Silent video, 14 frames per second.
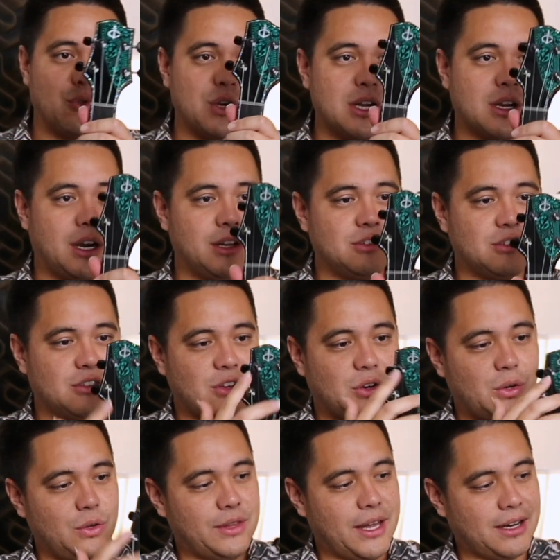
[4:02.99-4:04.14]
recon
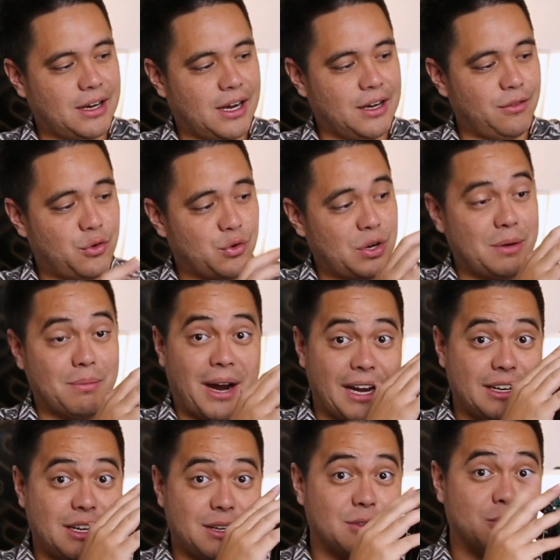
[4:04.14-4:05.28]
stone, that kind of green
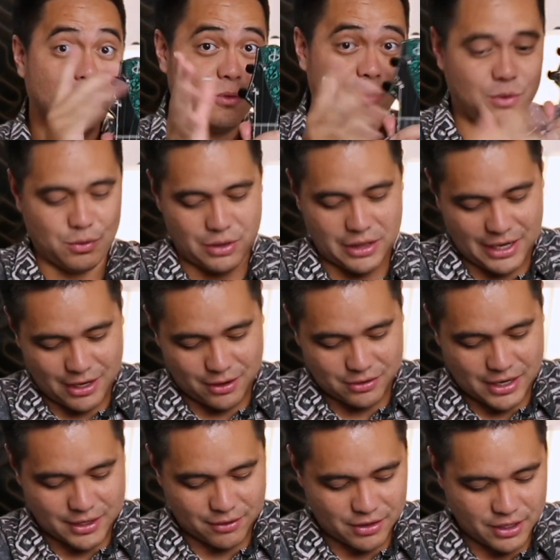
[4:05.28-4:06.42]
lei
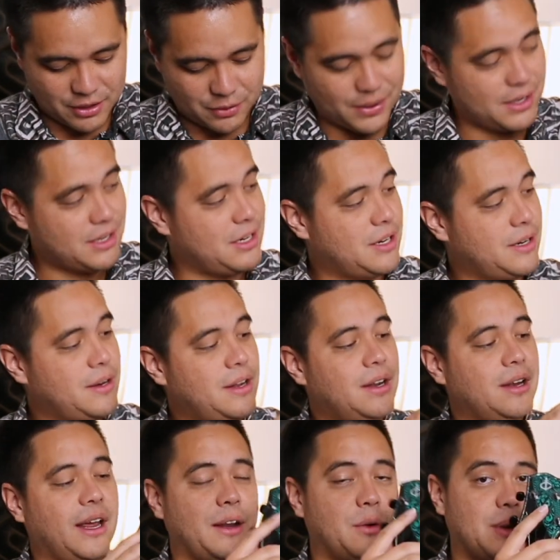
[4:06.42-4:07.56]
kind of color right here.
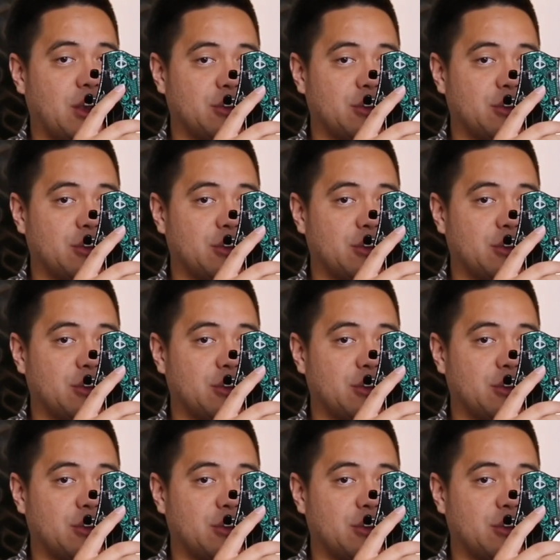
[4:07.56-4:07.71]
And we